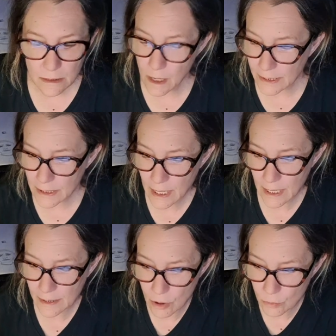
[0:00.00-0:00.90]
Connie
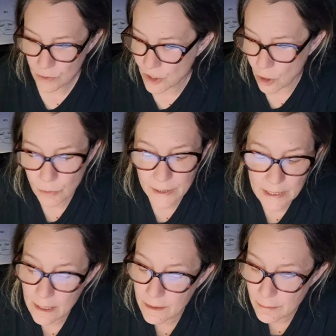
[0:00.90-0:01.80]
was
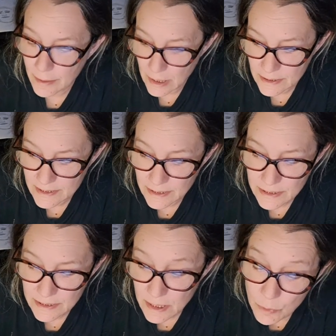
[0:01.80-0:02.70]
already out of the box,
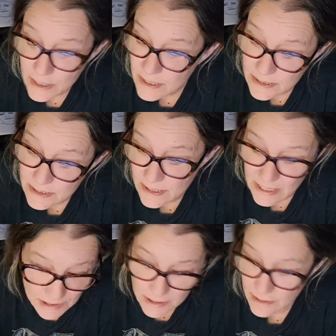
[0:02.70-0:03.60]
and in some ways,
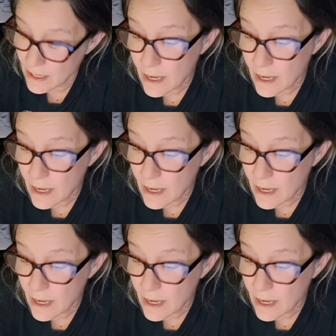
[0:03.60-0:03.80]
thanks to